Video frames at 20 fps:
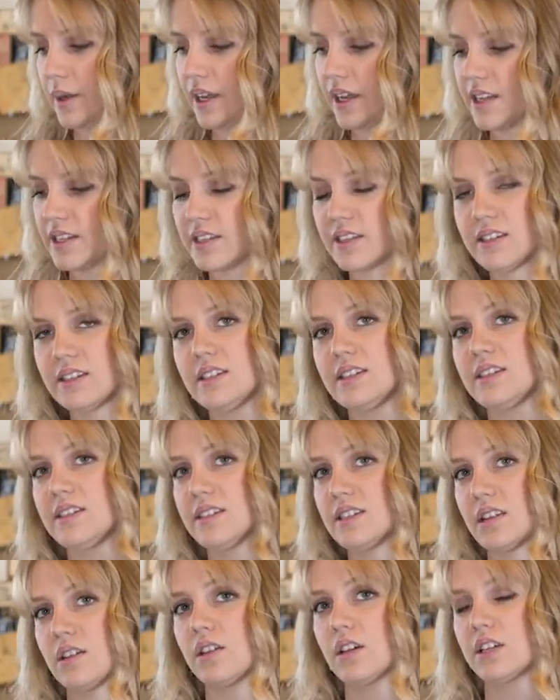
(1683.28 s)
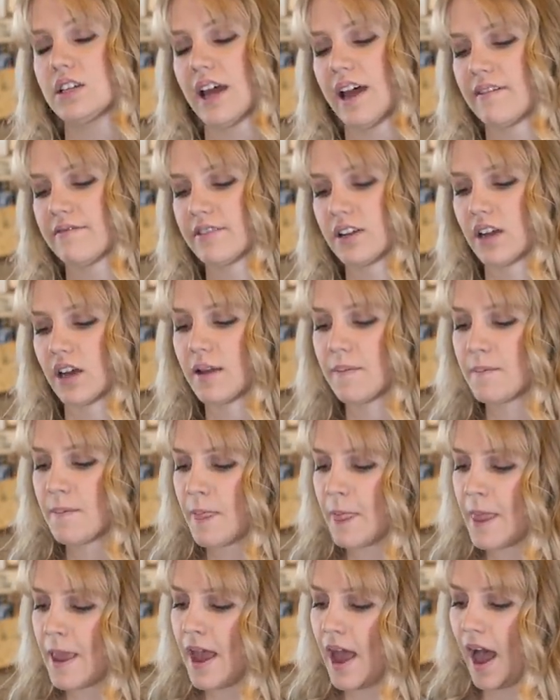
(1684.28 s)
because this is silk taffeta,
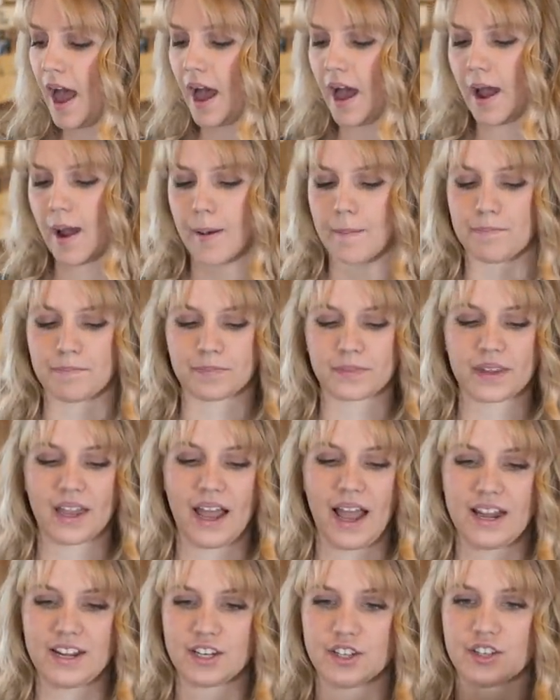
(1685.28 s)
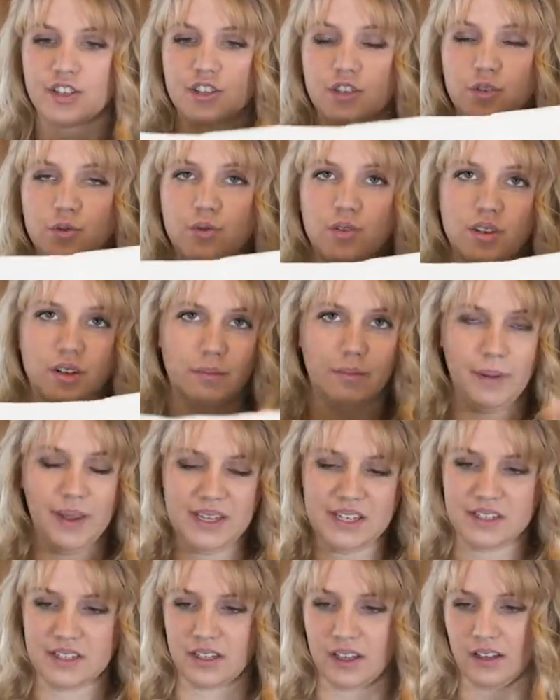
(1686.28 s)
I just used a
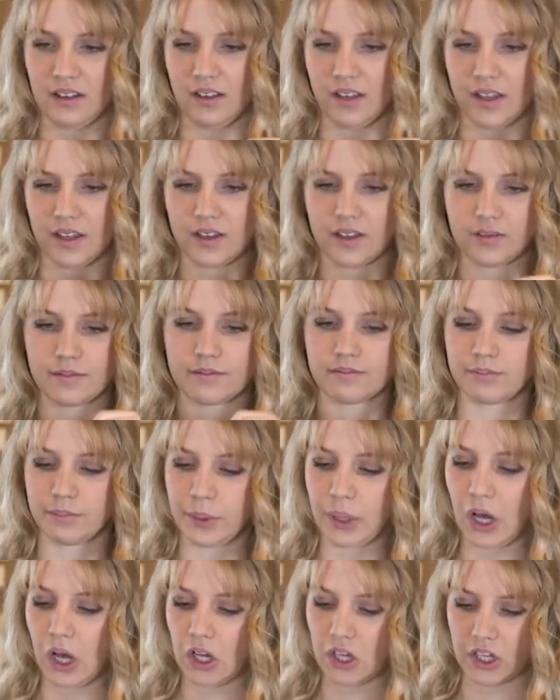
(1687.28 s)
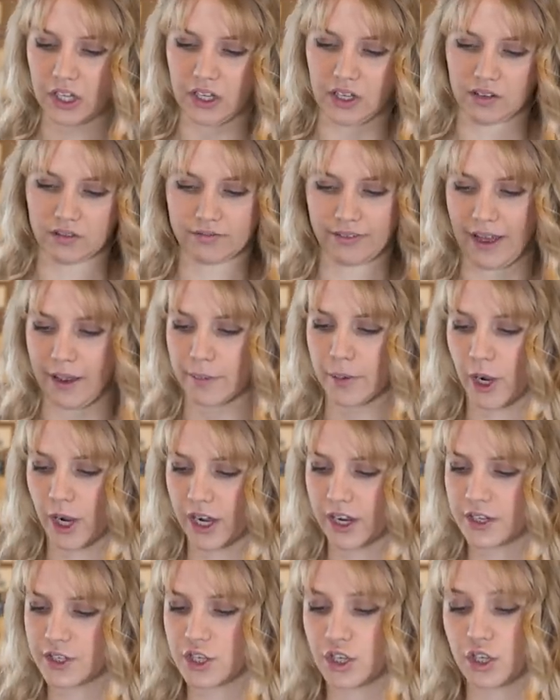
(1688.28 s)
basic like poly
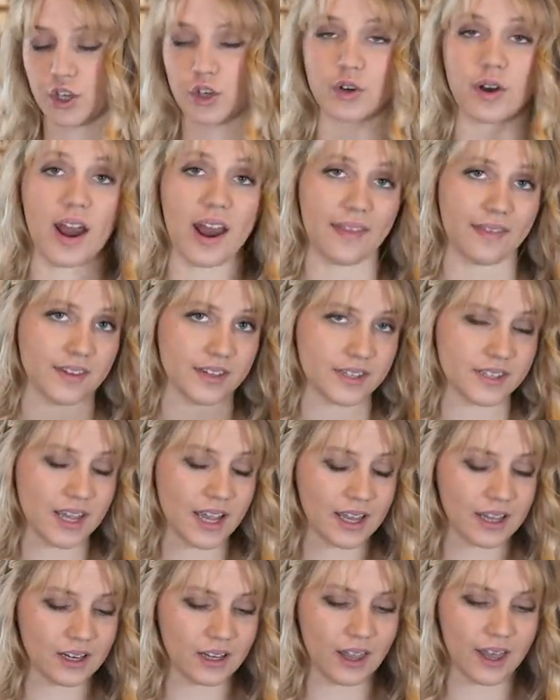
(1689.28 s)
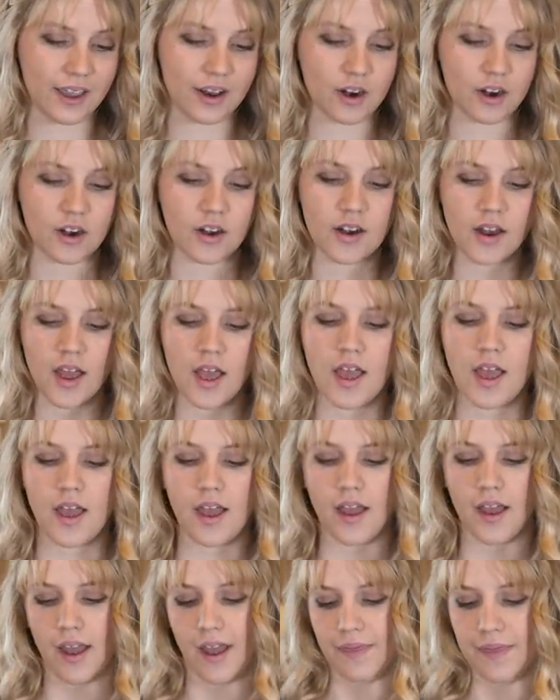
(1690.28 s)
fabric to create the second layer.
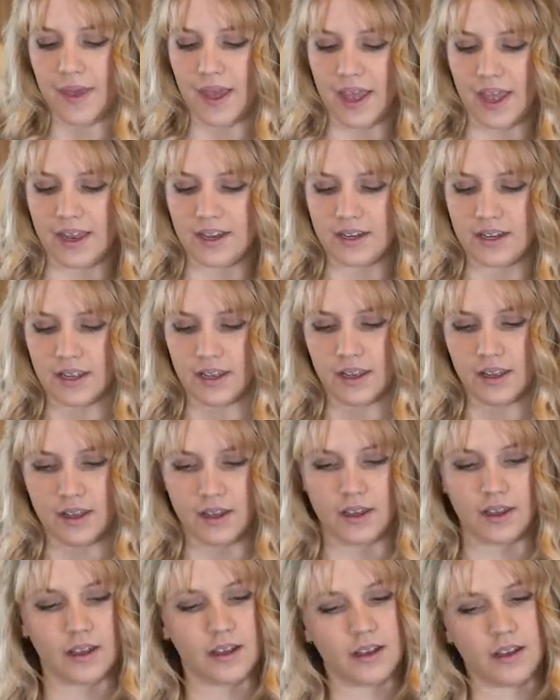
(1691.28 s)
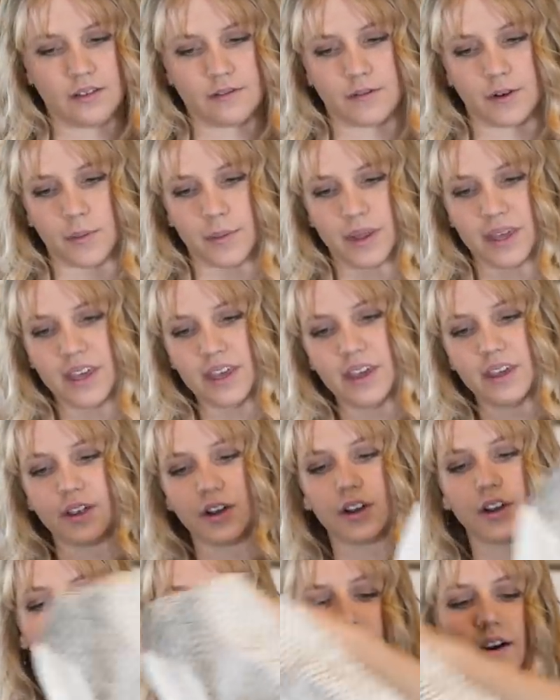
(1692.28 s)
And then from
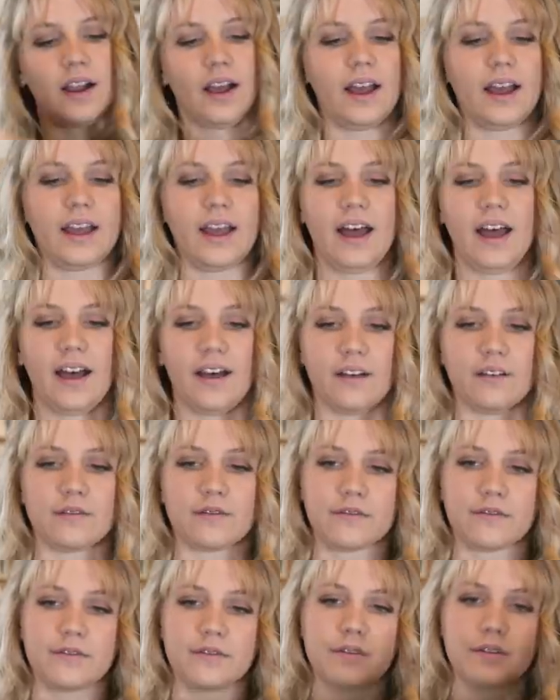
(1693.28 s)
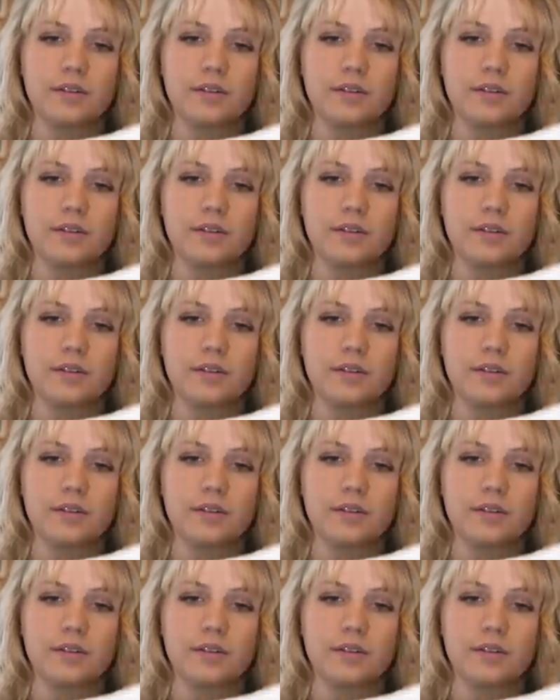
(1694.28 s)
here, I have